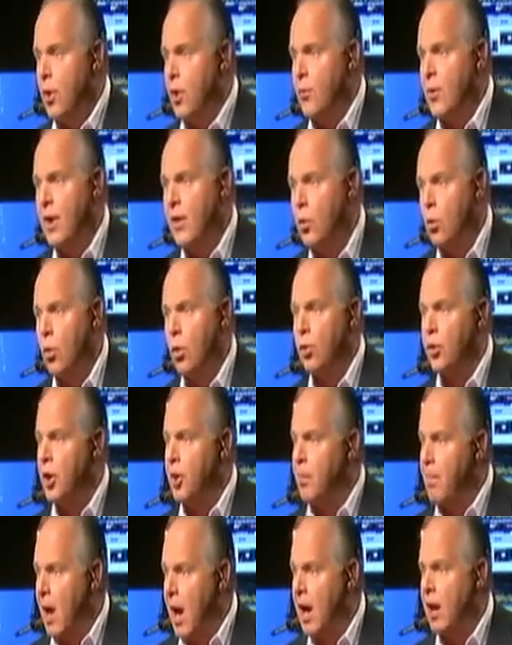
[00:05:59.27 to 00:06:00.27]
run around the world
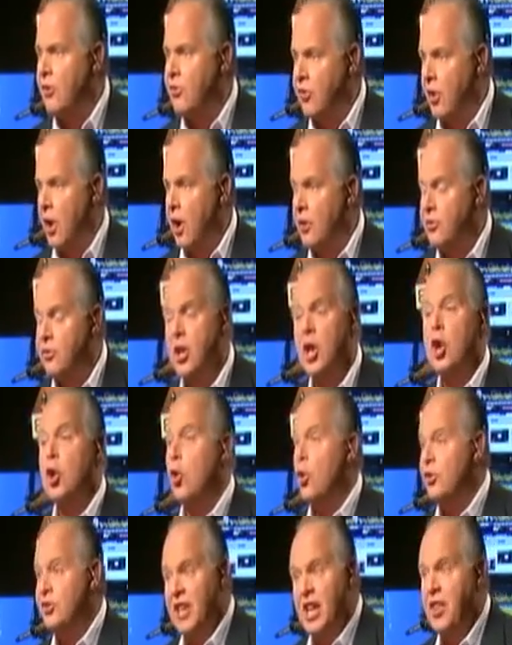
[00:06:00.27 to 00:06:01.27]
and apologize,
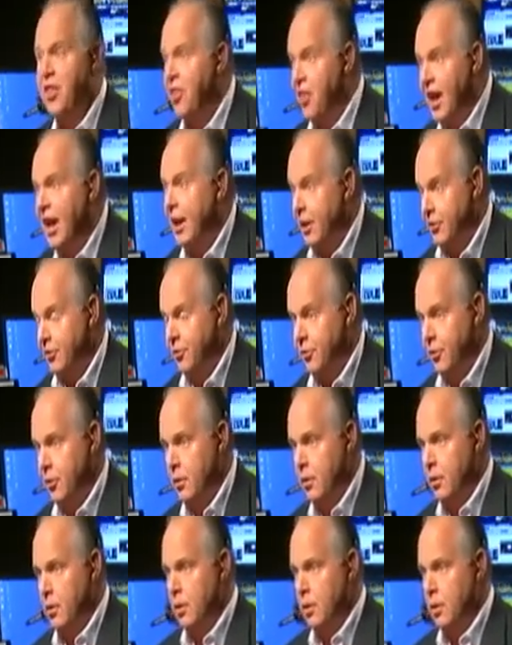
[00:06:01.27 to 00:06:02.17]
because he thinks,